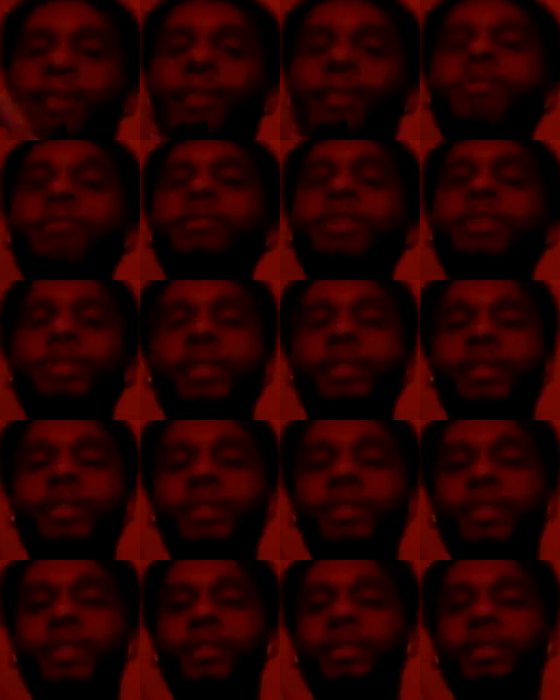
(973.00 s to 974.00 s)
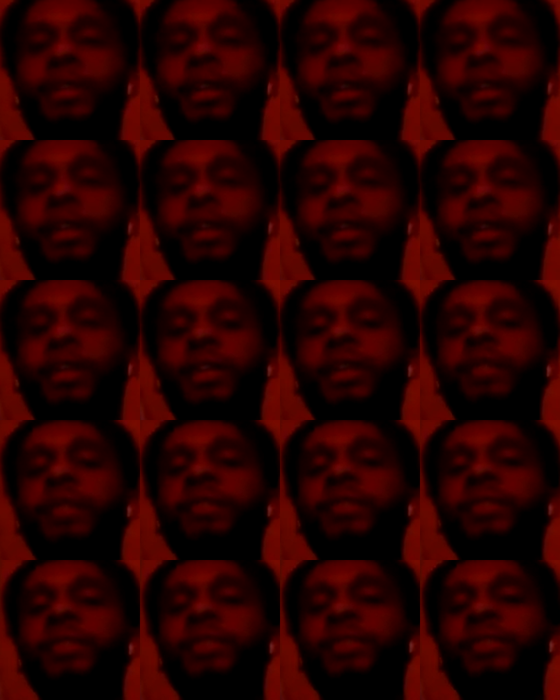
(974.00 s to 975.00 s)
we was listening to him in like
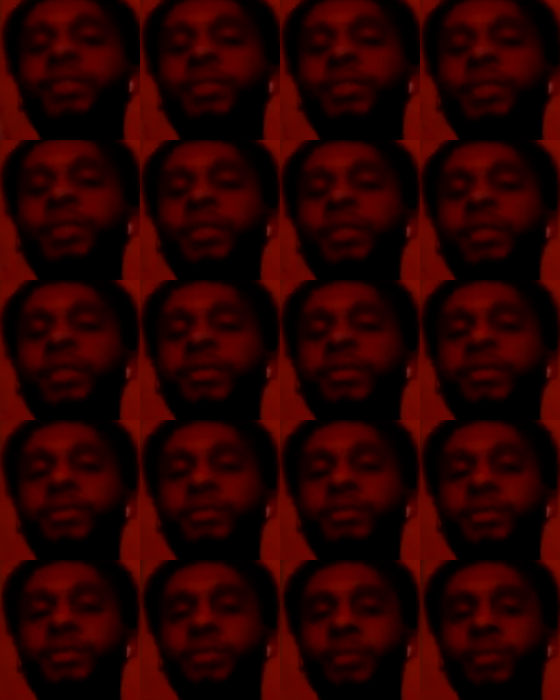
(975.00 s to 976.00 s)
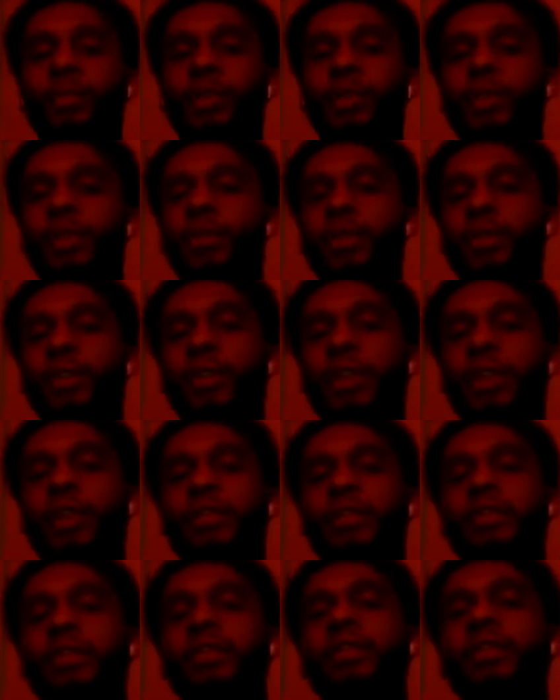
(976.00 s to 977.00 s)
11 and 12 when he was
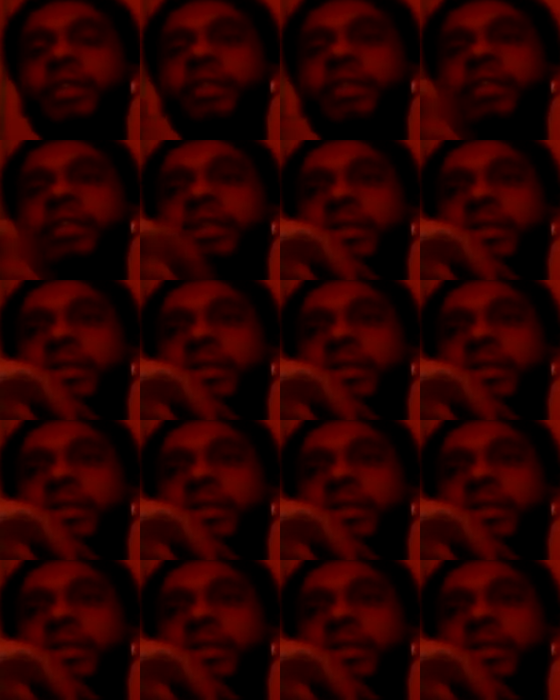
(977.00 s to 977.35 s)
signed to Jeezy.